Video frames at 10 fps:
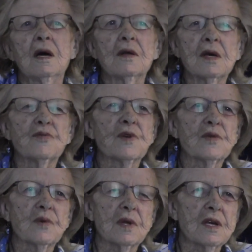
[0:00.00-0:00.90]
And they
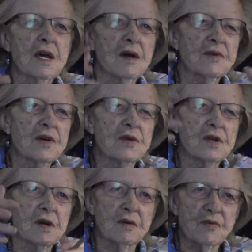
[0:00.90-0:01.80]
frequently have other
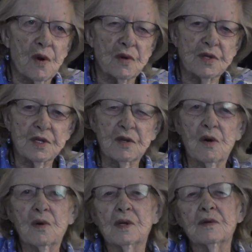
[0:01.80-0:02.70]
young folks that
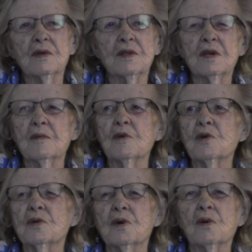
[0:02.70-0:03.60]
go and that they
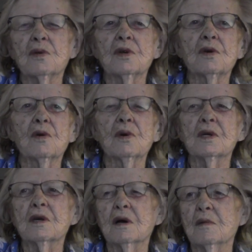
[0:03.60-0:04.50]
both know that go
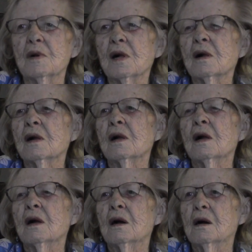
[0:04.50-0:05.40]
and
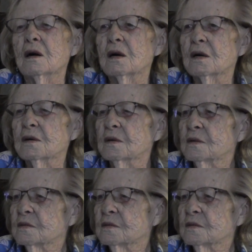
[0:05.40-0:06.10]
come.